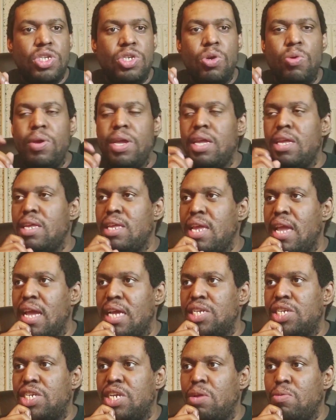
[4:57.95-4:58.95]
to it
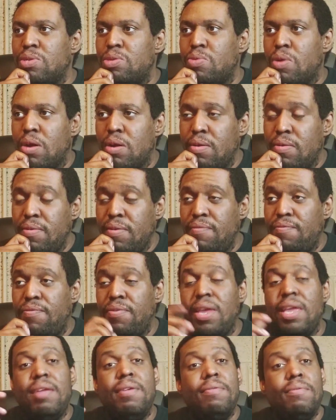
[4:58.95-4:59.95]
yes she was
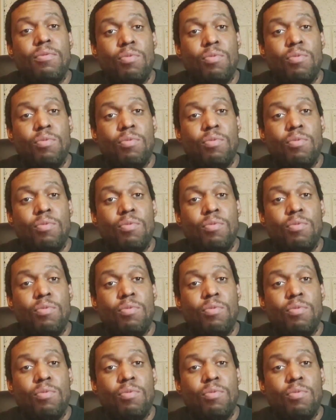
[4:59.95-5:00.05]
wrongfully